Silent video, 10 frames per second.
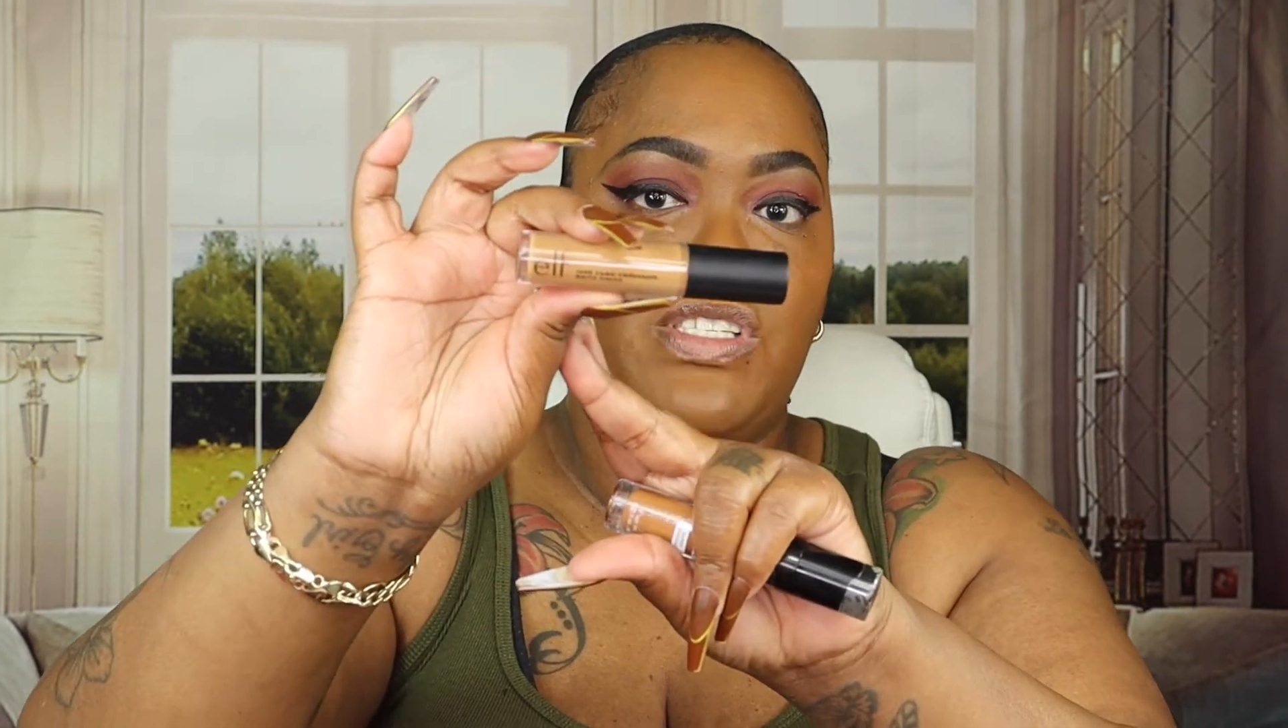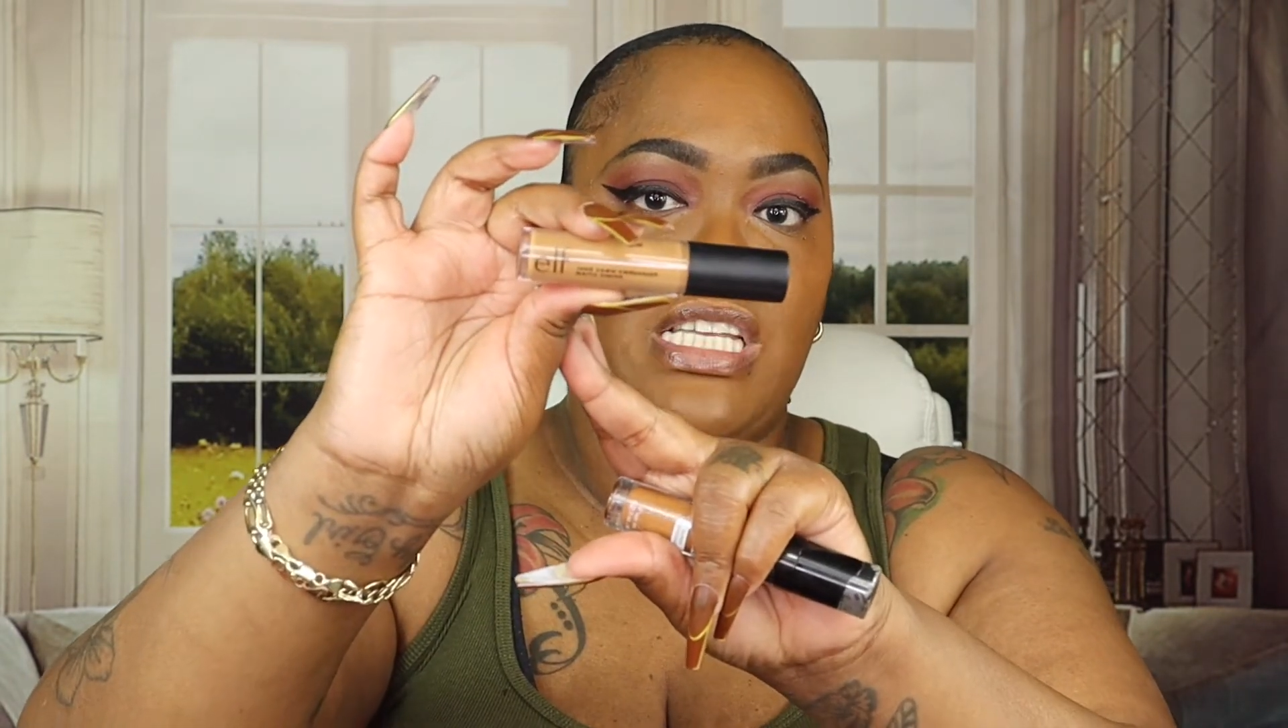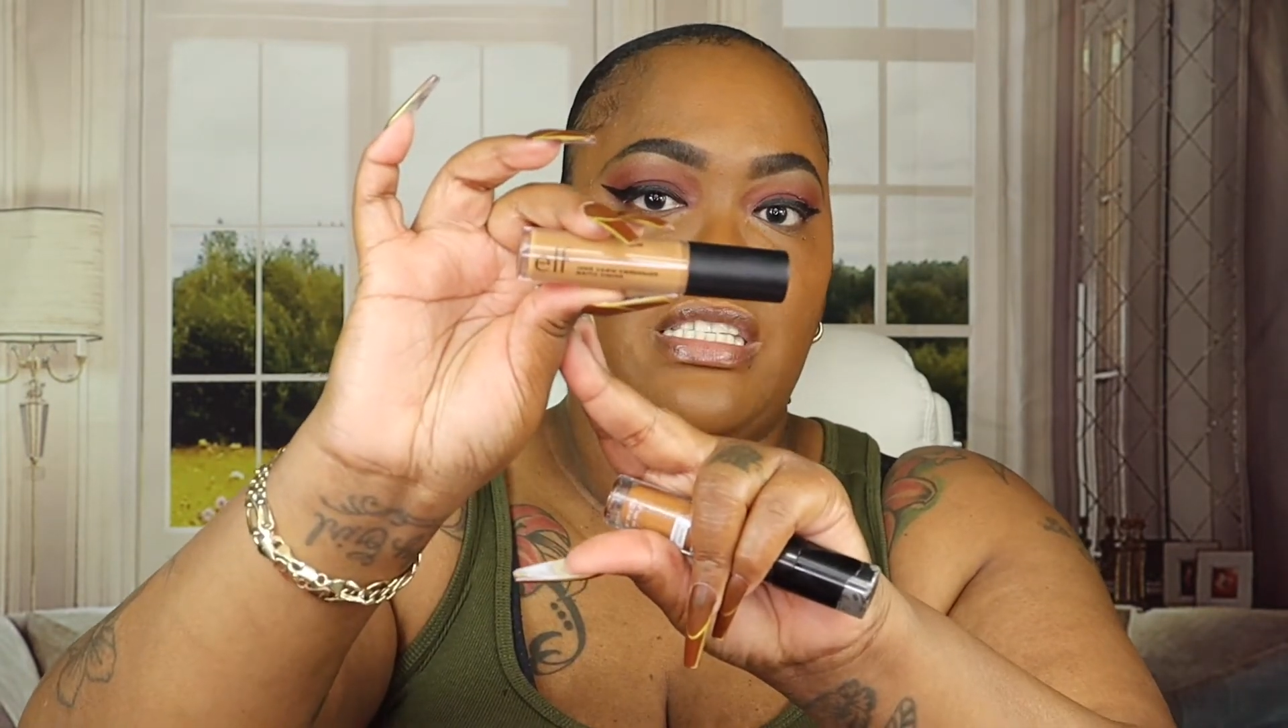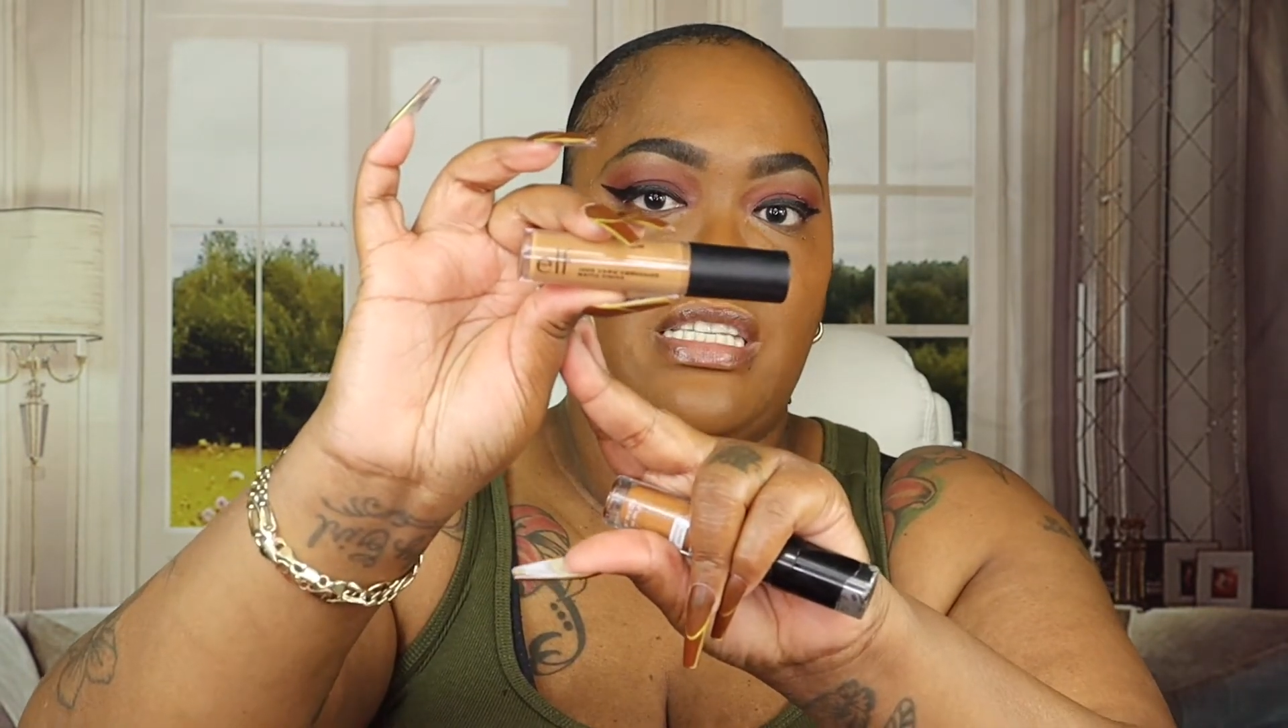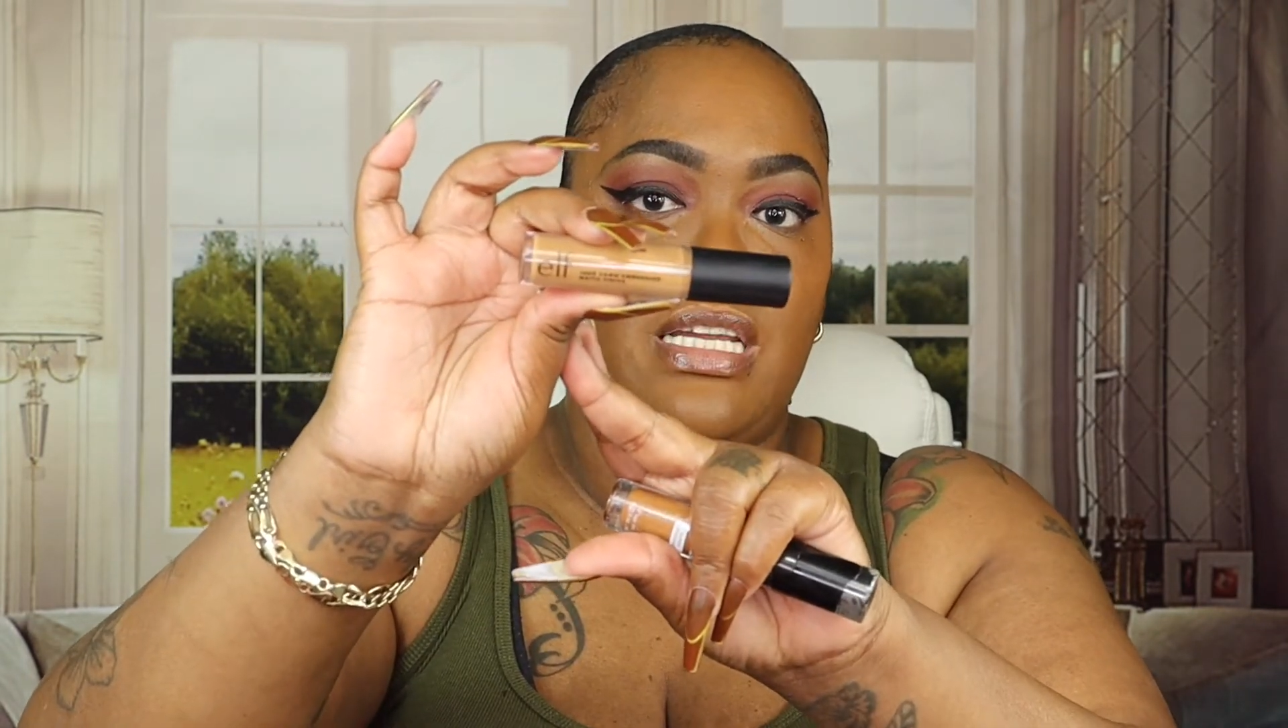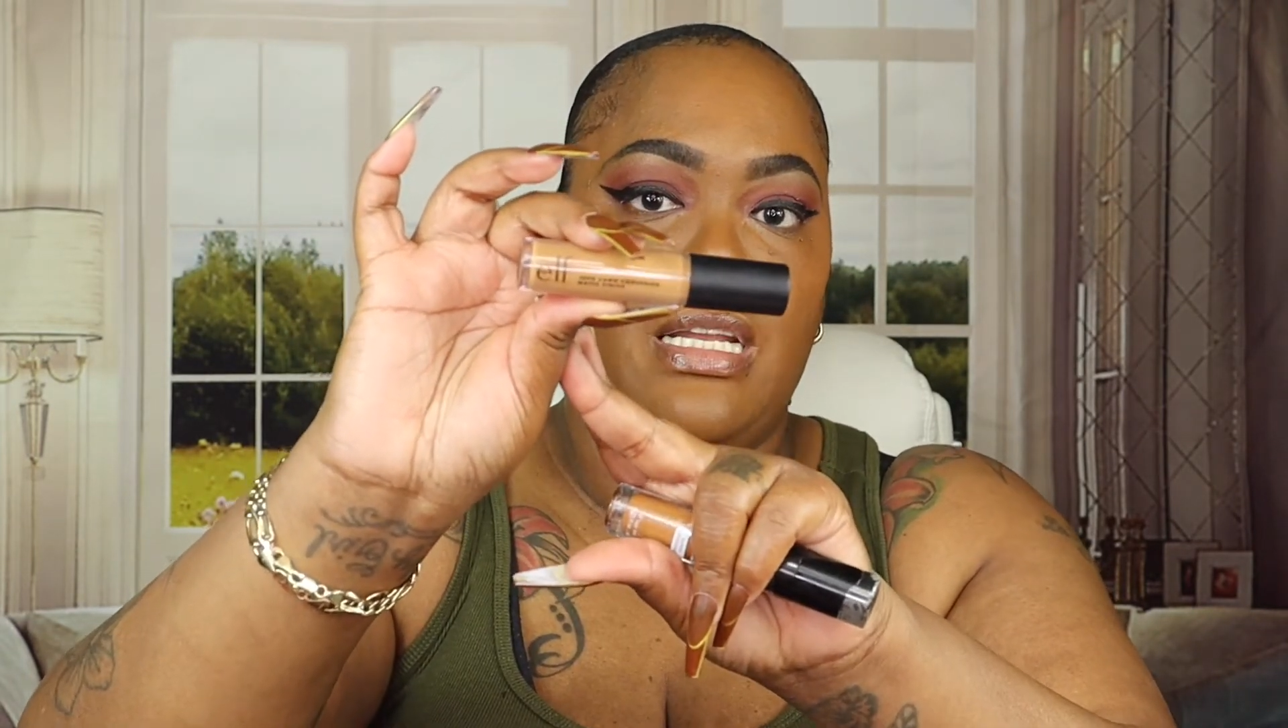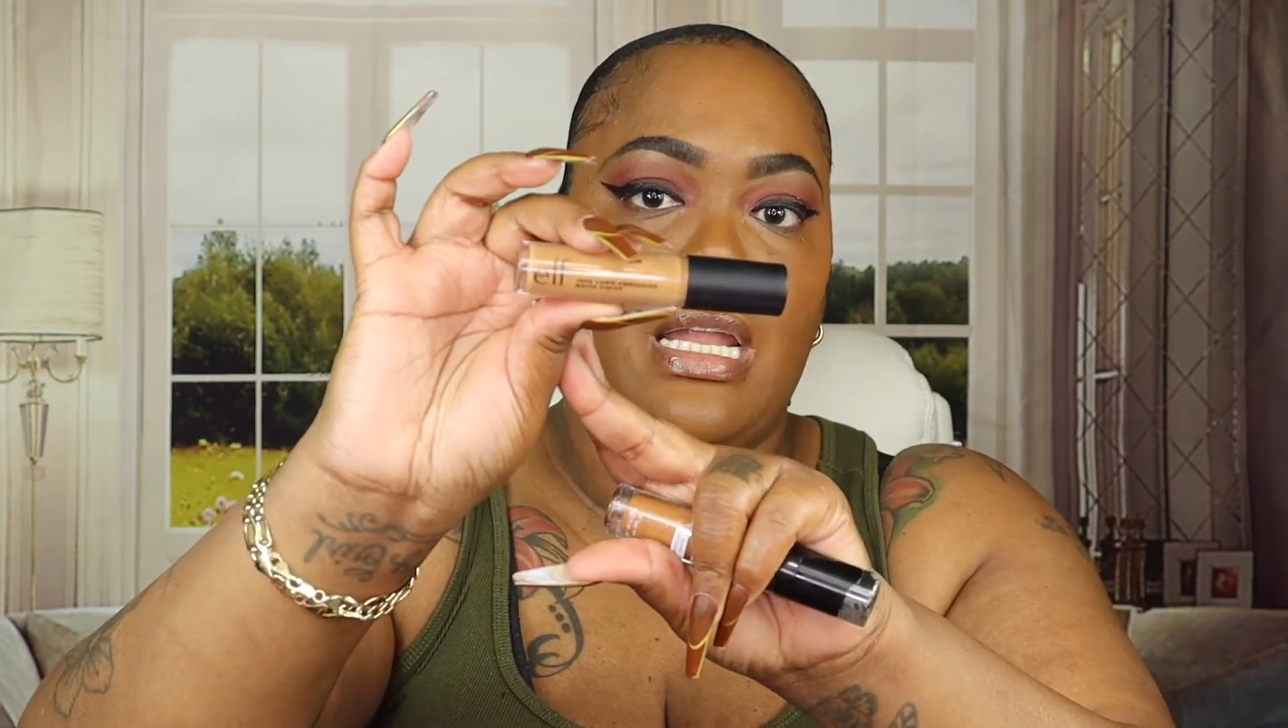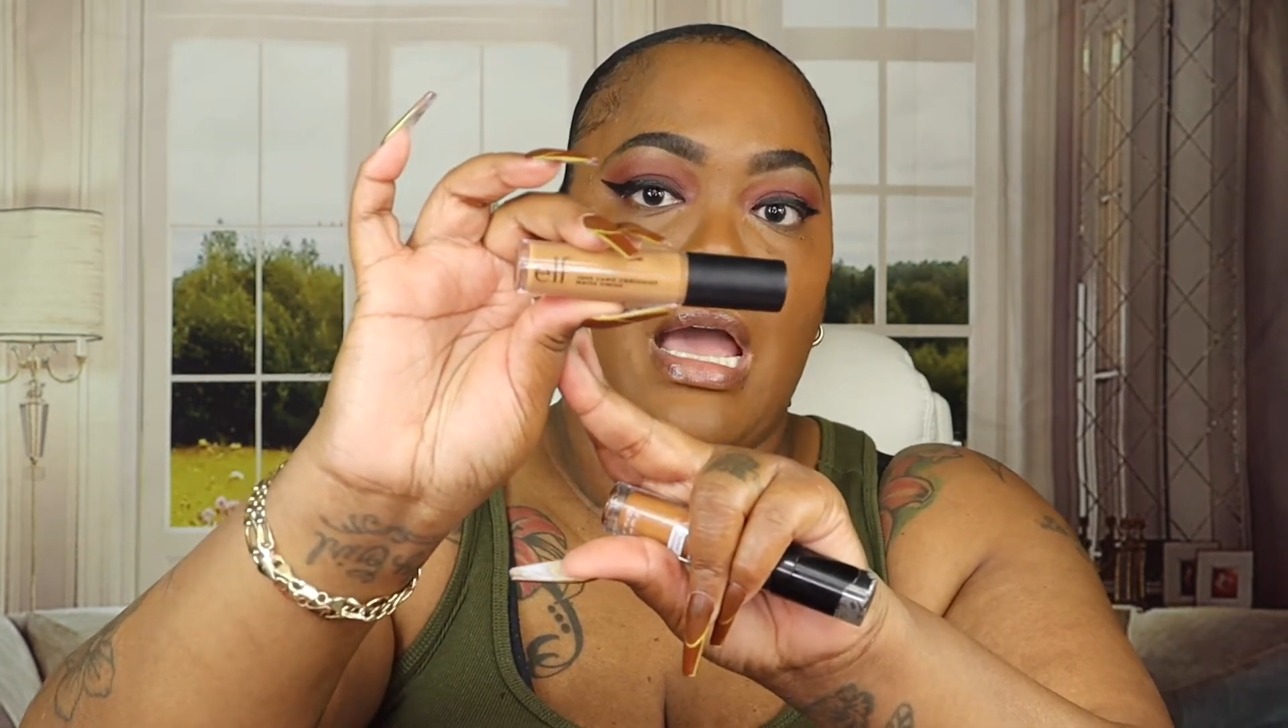16